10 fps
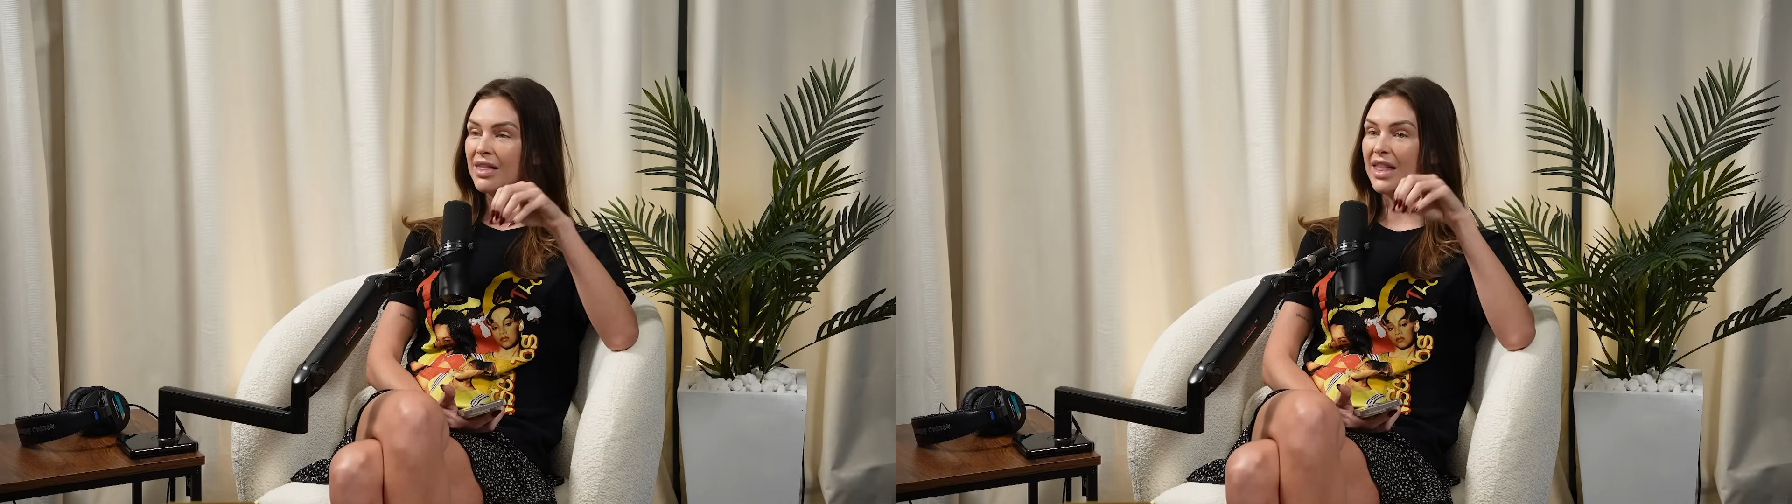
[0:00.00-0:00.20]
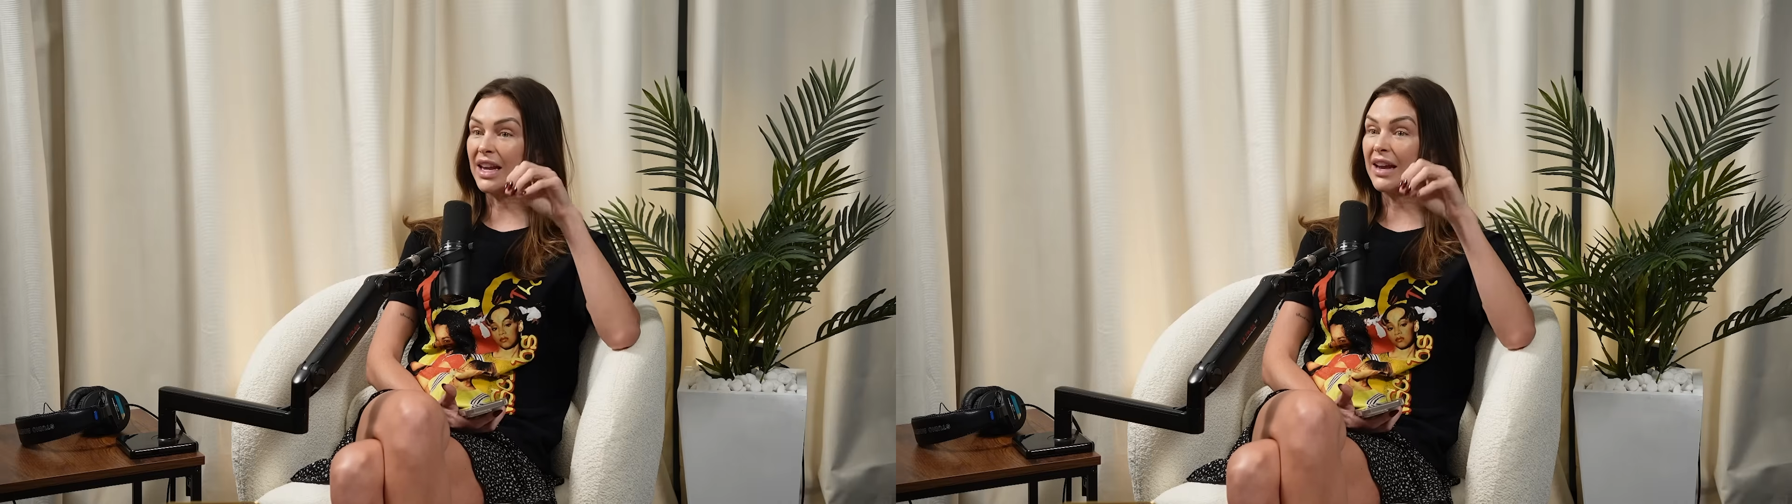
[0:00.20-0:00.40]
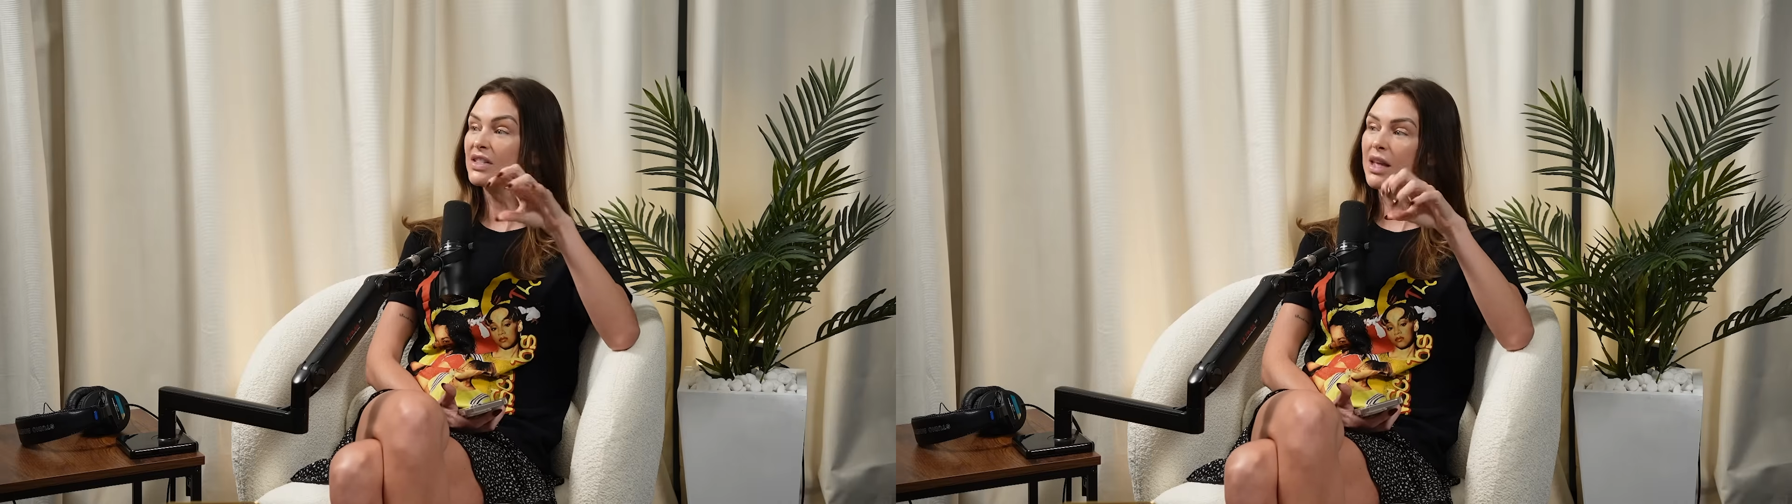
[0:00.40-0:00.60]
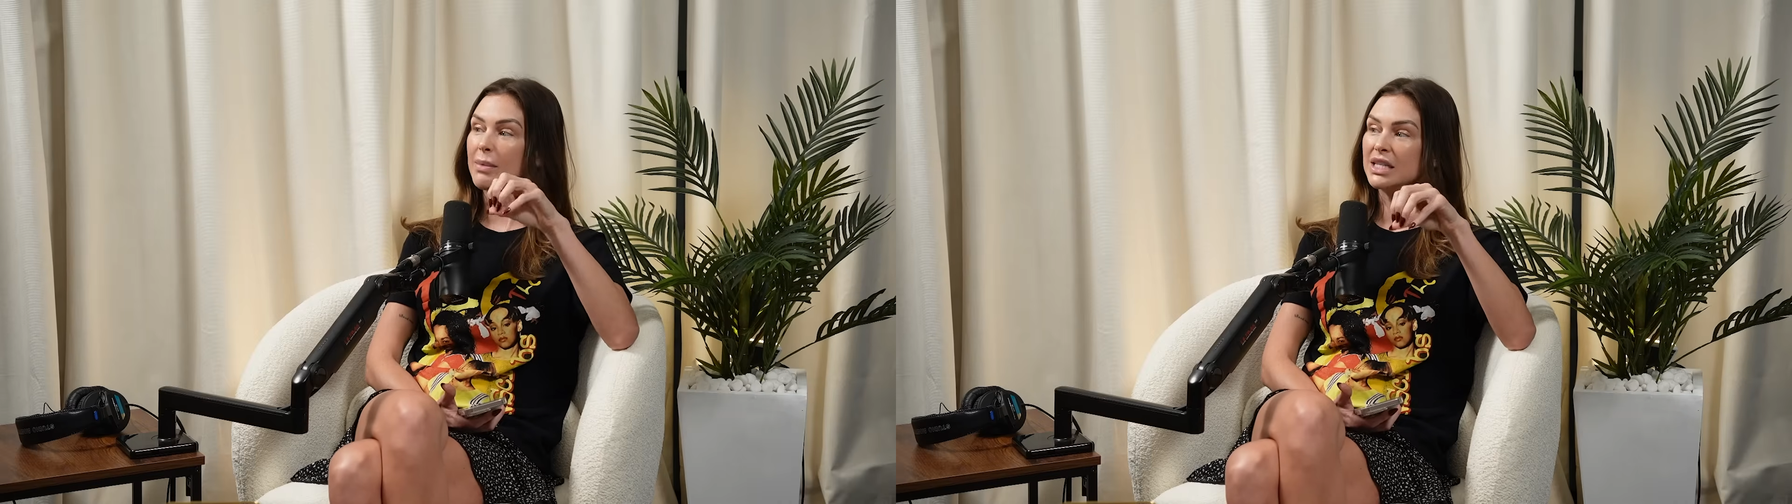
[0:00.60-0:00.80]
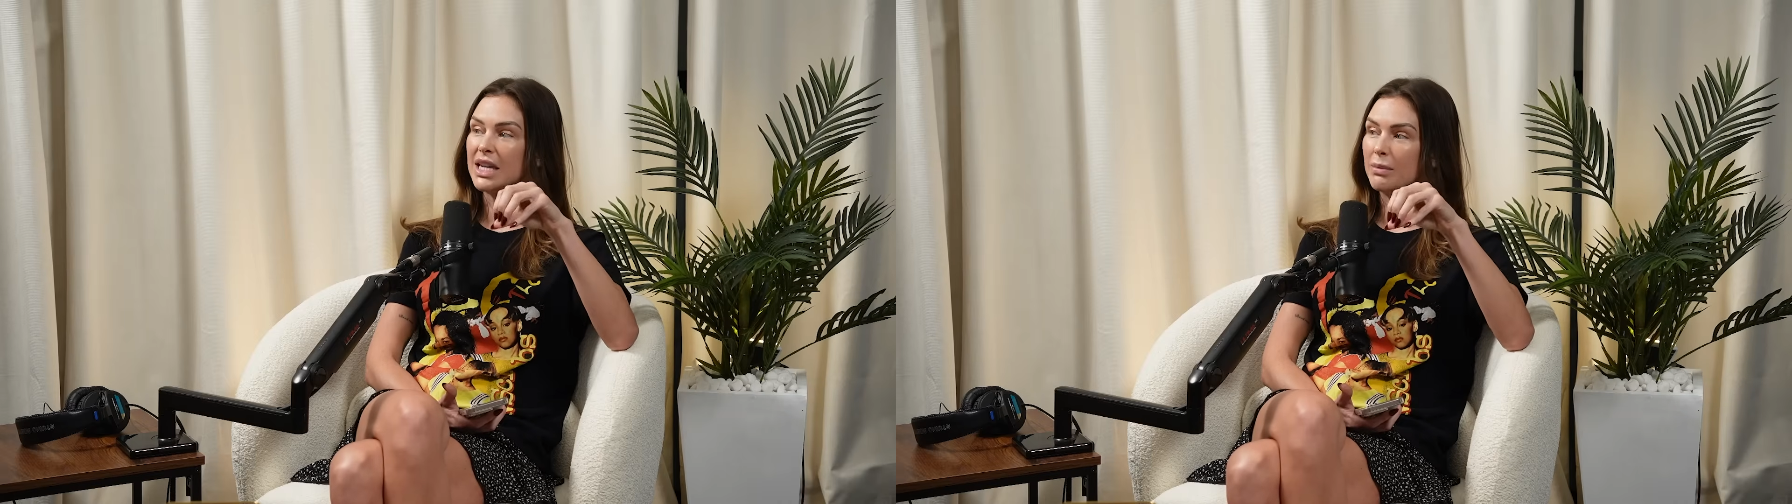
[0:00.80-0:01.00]
that gives
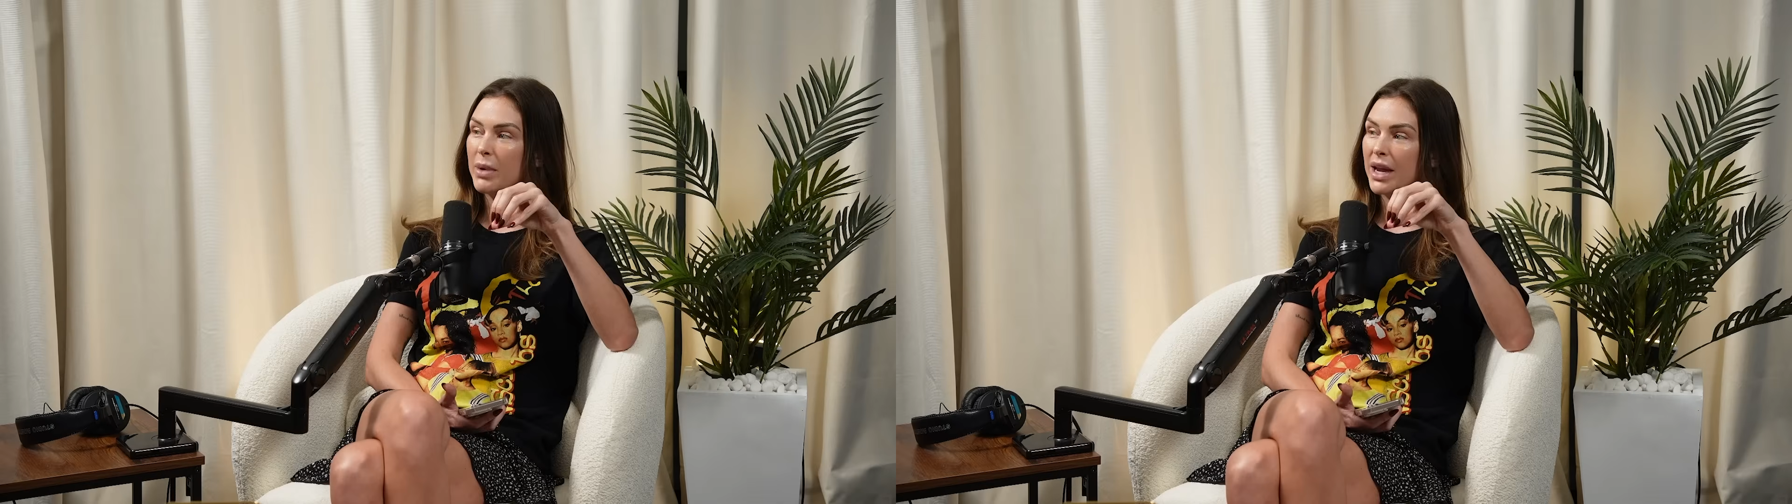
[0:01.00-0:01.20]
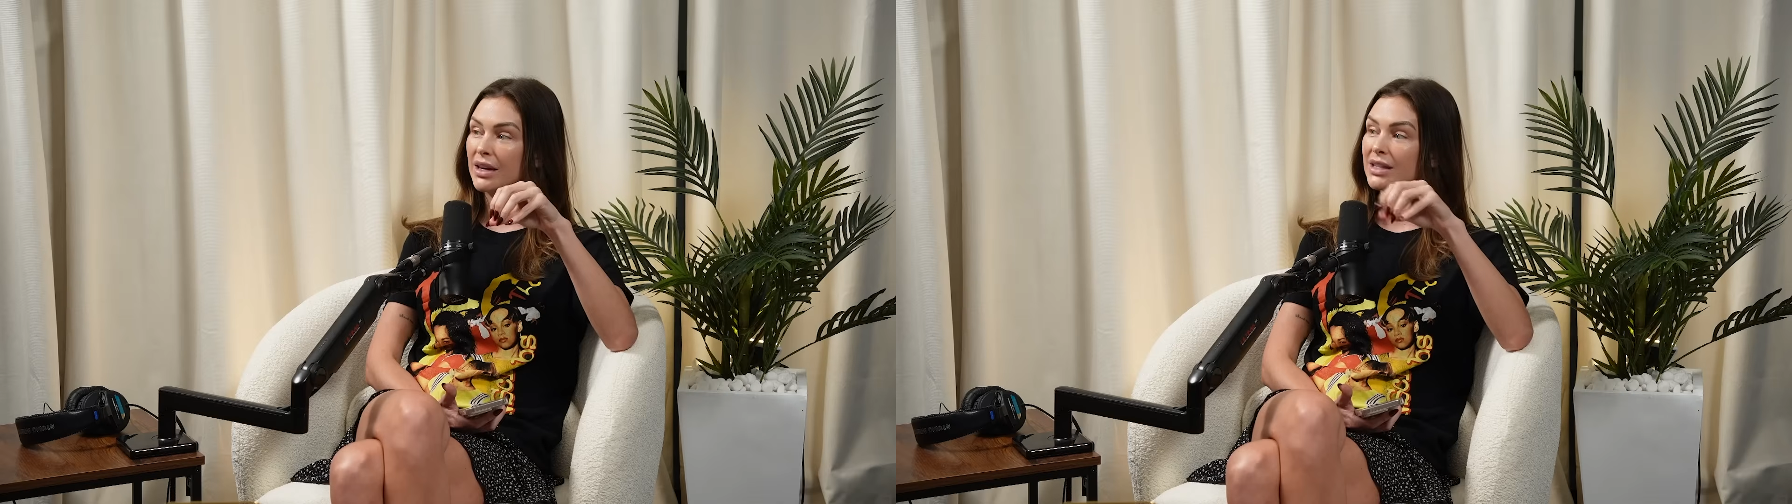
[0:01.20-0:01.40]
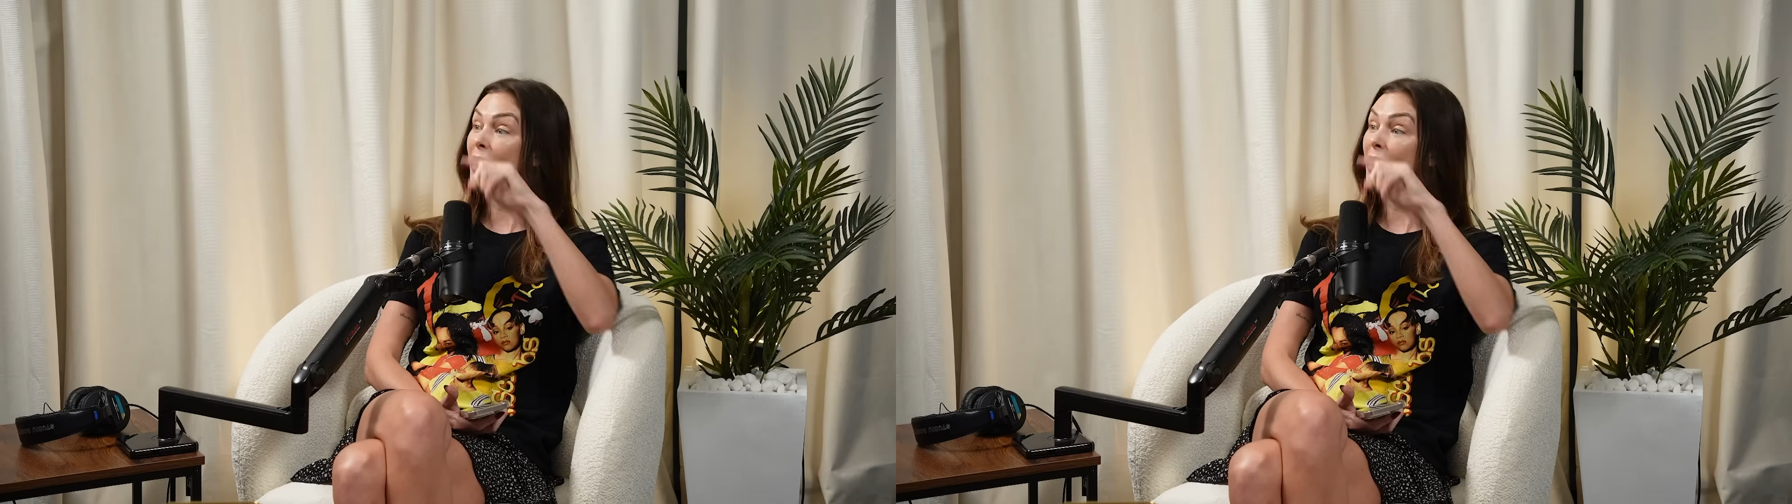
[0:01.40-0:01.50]
them a tidbit